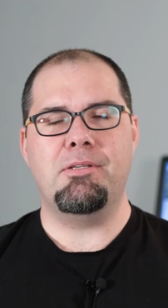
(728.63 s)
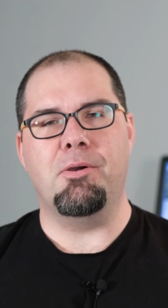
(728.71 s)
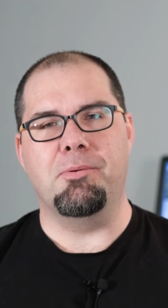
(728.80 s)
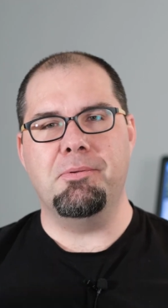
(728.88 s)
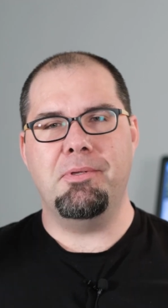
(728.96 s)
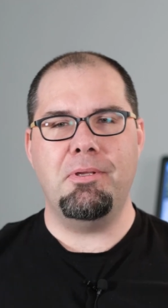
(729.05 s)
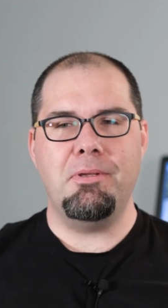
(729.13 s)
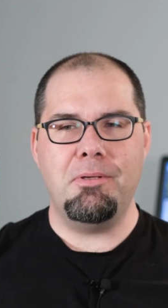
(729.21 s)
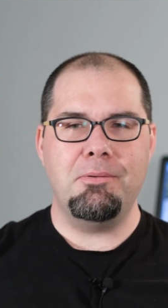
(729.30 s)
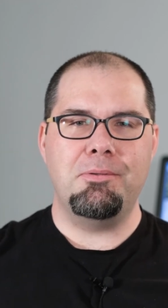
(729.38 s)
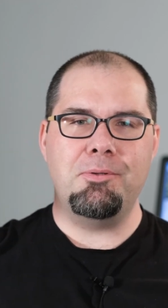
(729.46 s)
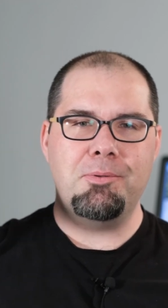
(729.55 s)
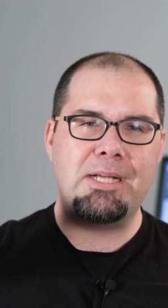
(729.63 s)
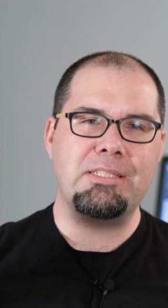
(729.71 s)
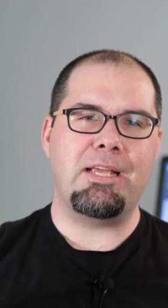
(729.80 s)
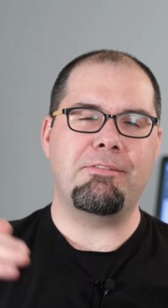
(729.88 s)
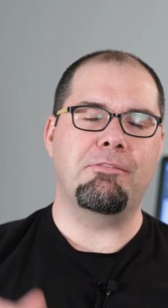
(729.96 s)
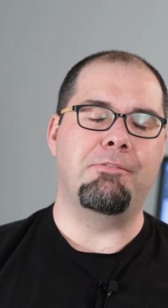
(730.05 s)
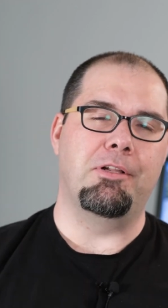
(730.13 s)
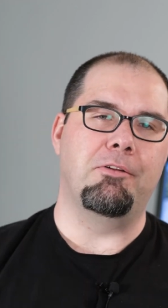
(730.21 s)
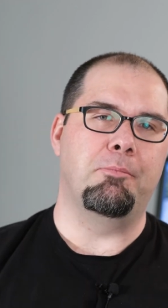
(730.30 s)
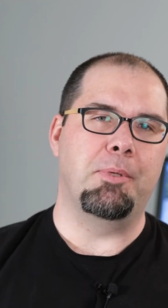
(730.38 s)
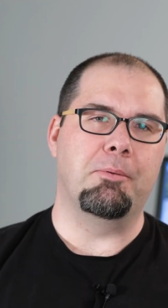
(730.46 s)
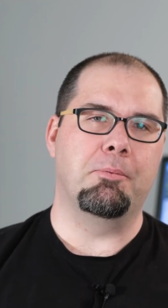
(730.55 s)
No, you do actually have to follow
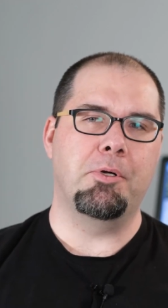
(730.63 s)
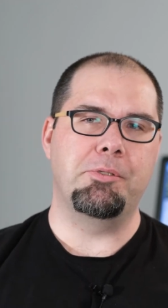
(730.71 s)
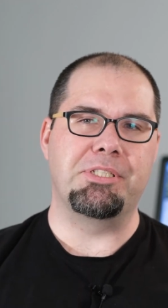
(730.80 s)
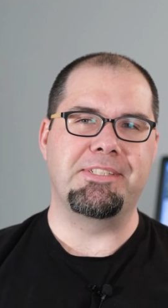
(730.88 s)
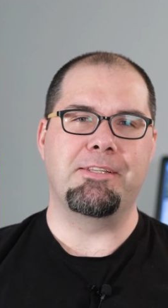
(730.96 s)
a bit of process.